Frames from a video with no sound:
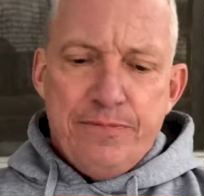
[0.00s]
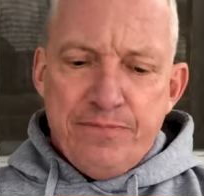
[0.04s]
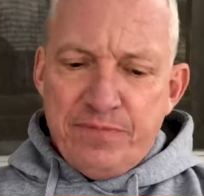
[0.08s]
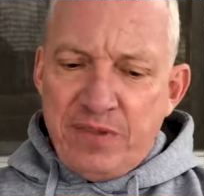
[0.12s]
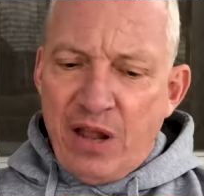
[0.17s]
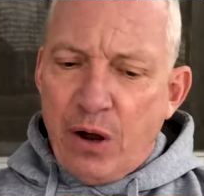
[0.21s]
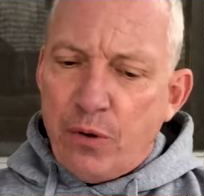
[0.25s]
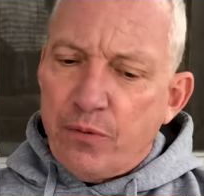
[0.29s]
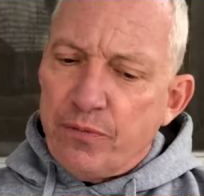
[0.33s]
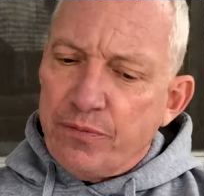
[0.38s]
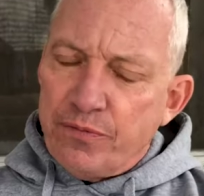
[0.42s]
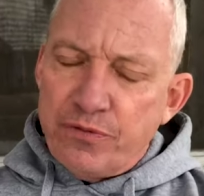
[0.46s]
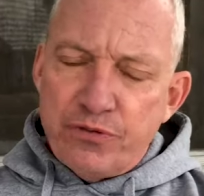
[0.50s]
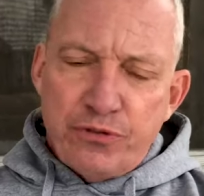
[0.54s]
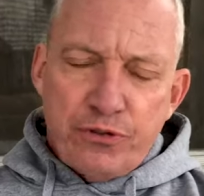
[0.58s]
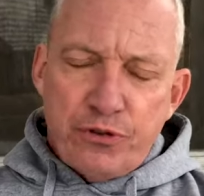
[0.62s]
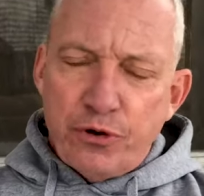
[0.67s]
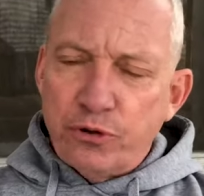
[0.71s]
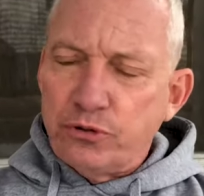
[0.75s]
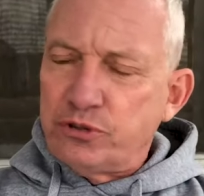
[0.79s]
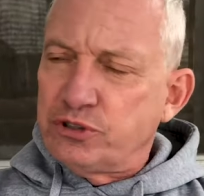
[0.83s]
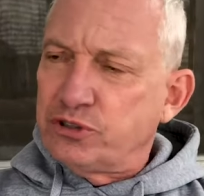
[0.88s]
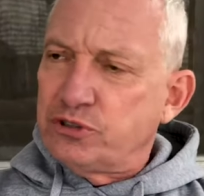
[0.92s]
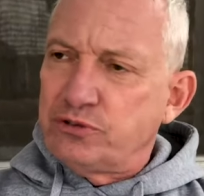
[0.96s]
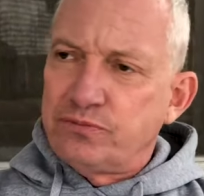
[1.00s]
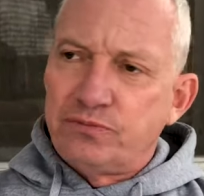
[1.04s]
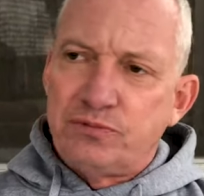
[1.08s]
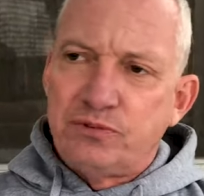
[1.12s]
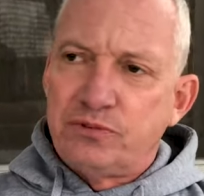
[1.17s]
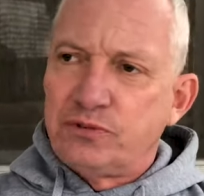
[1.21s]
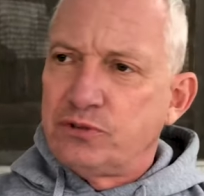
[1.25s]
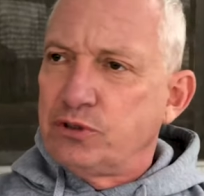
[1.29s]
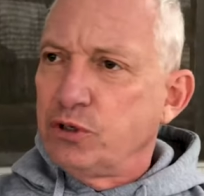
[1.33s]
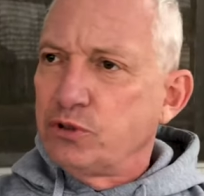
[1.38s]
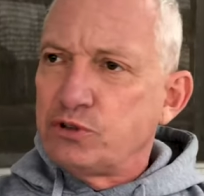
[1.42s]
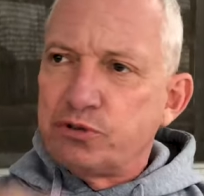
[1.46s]
Now, those
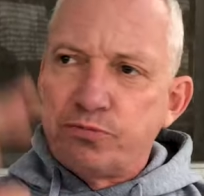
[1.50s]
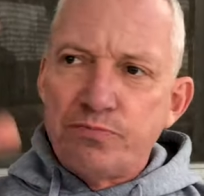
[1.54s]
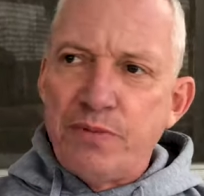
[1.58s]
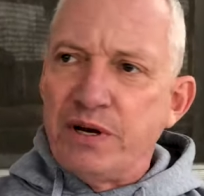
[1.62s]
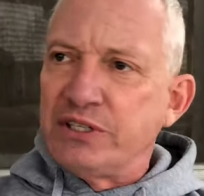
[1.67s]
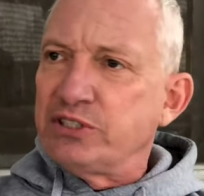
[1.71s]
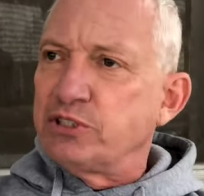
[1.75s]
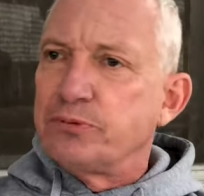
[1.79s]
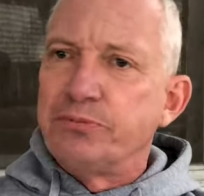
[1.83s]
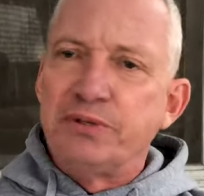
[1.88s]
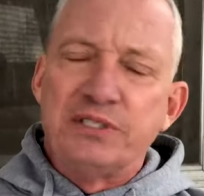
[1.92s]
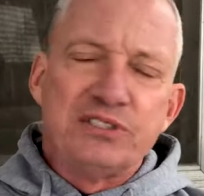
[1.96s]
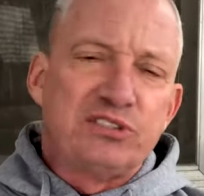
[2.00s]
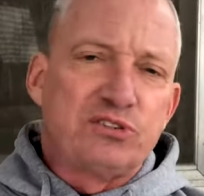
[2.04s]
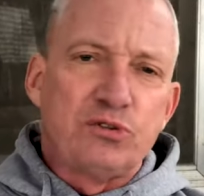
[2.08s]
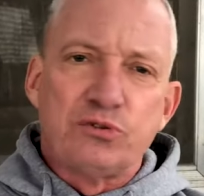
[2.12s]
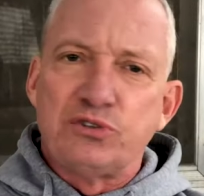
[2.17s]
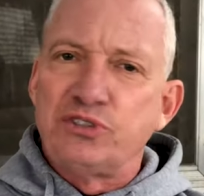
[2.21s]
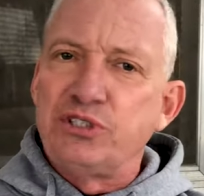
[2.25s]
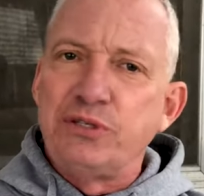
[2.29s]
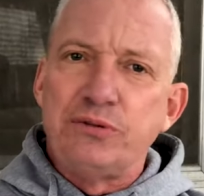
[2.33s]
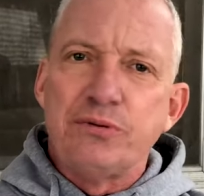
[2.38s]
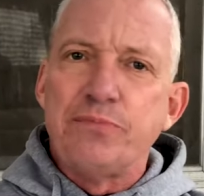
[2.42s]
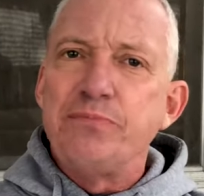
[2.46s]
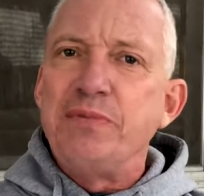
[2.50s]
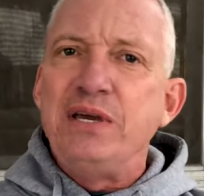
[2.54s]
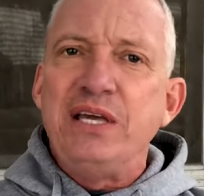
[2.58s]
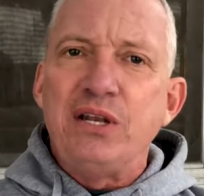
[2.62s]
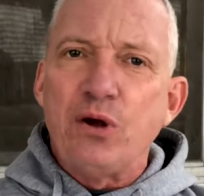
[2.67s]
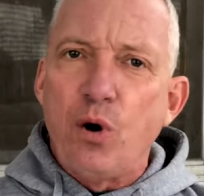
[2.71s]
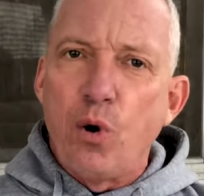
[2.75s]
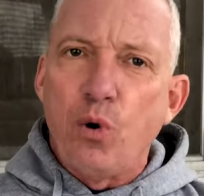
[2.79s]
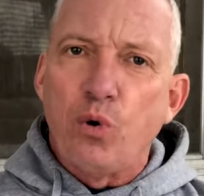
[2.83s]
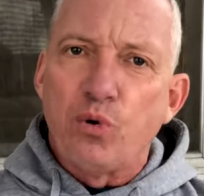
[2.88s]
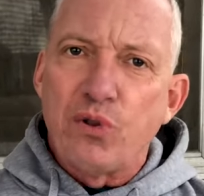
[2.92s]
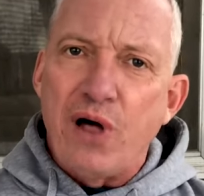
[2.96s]
measurements don't seem to mean
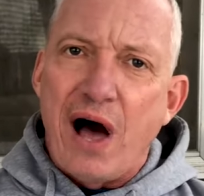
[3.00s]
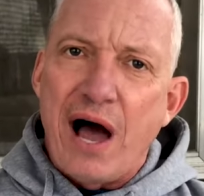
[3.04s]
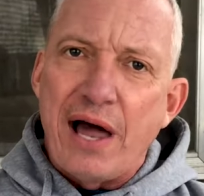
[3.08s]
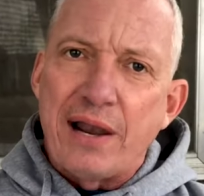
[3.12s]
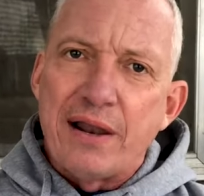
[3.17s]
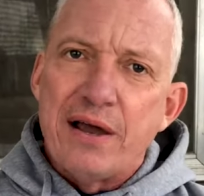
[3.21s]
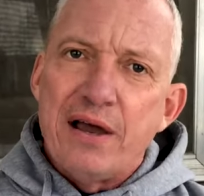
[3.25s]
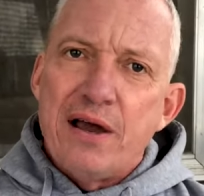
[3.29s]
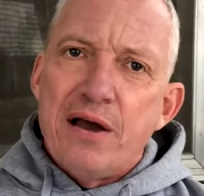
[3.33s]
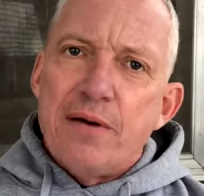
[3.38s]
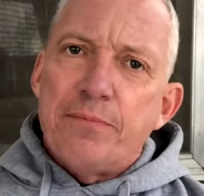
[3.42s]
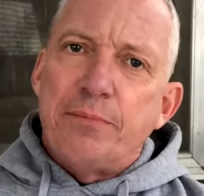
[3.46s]
a whole lot,